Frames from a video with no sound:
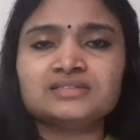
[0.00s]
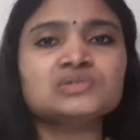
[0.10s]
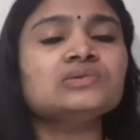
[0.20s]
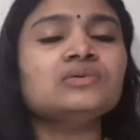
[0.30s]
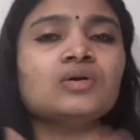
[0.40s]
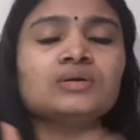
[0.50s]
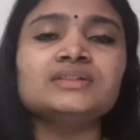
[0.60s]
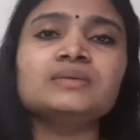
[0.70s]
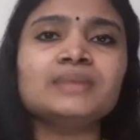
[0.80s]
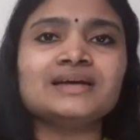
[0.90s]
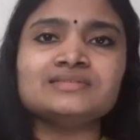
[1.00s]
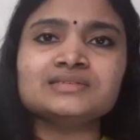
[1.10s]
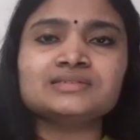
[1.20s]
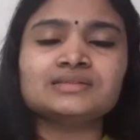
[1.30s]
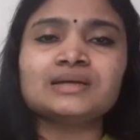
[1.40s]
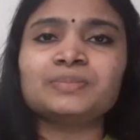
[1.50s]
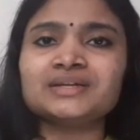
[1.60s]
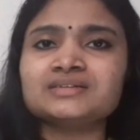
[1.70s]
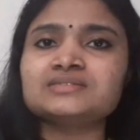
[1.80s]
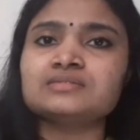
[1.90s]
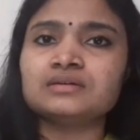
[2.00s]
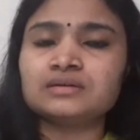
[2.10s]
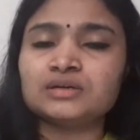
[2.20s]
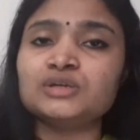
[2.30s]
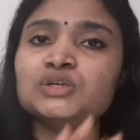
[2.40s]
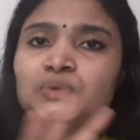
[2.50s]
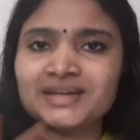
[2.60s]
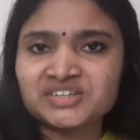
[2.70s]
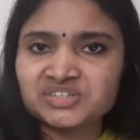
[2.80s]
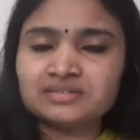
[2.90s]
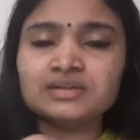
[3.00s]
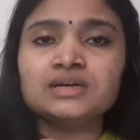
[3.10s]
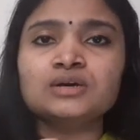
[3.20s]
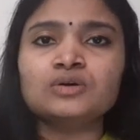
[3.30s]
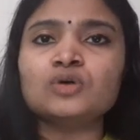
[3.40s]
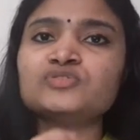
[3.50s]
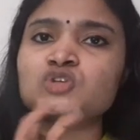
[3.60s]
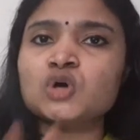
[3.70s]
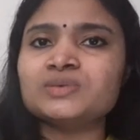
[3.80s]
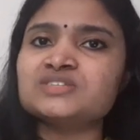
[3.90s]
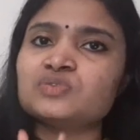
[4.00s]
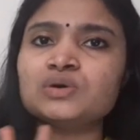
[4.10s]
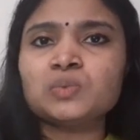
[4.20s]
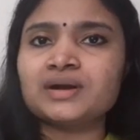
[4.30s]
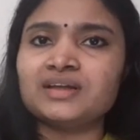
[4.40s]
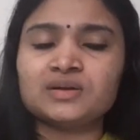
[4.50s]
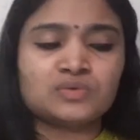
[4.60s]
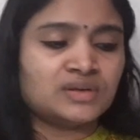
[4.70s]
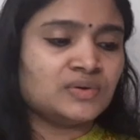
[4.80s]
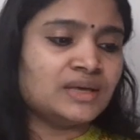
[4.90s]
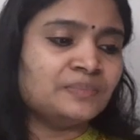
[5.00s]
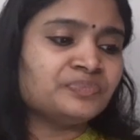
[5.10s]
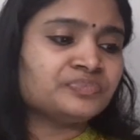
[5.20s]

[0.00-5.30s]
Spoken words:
So all the branches, the apprentice duration of job is for 1 year only. Okay.